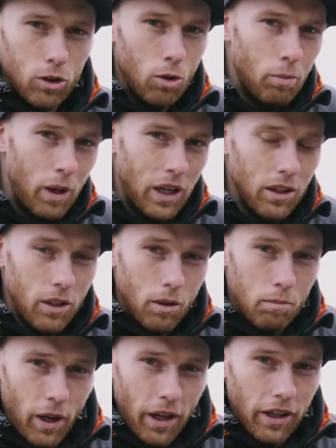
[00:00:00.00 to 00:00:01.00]
To make the
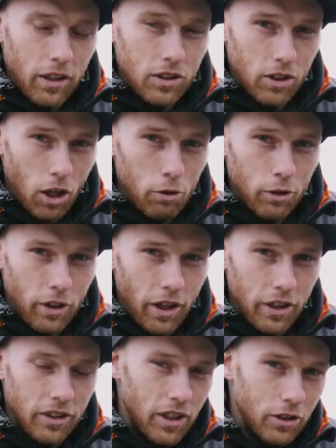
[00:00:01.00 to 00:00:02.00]
bike sound
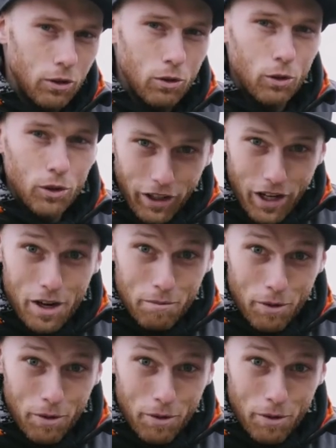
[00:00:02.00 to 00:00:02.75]
nice, as you could hear